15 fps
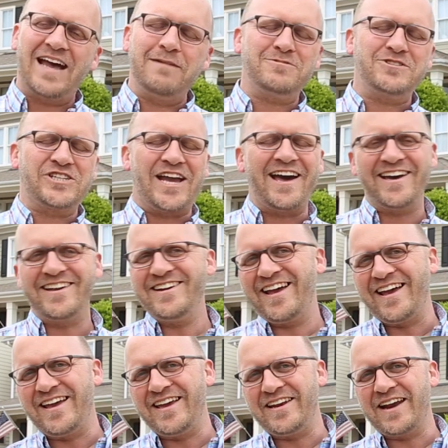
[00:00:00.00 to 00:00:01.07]
I'm Chad,
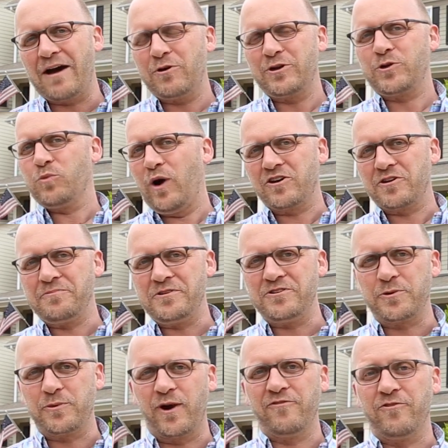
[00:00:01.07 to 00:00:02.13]
and I wanted to welcome you
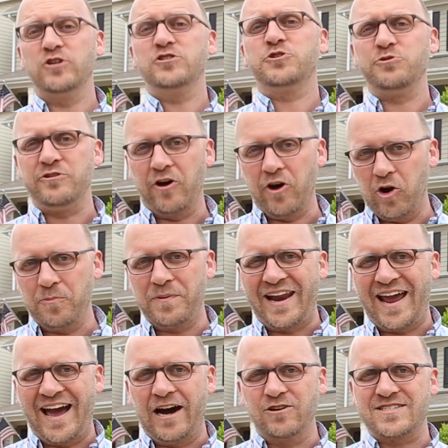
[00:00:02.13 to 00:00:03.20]
to our virtual open
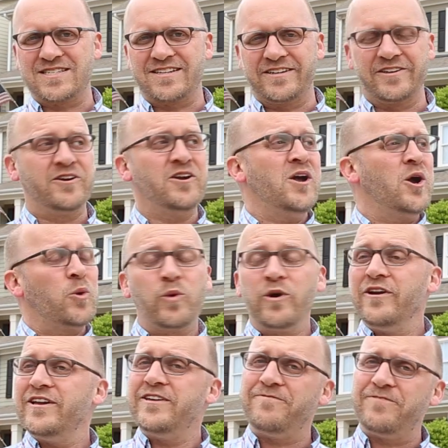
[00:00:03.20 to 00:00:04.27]
house here.
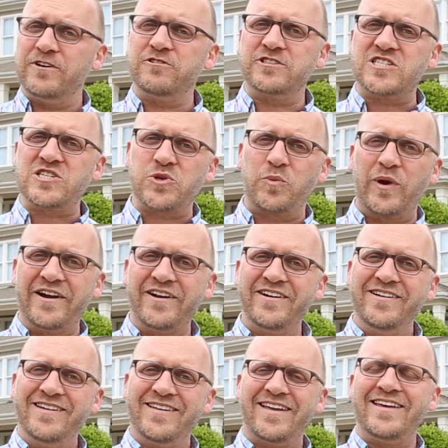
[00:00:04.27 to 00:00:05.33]
We're in Village Square
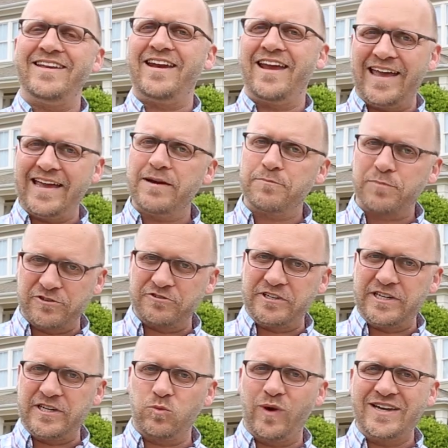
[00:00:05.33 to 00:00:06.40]
in Amberley
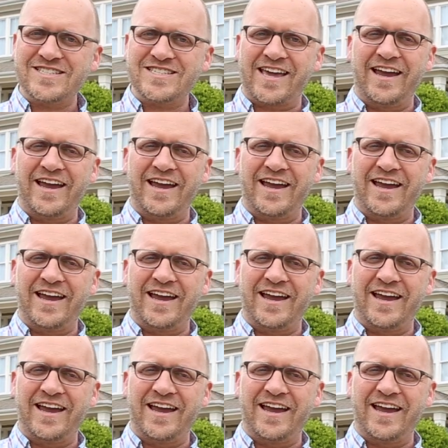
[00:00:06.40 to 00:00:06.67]
in West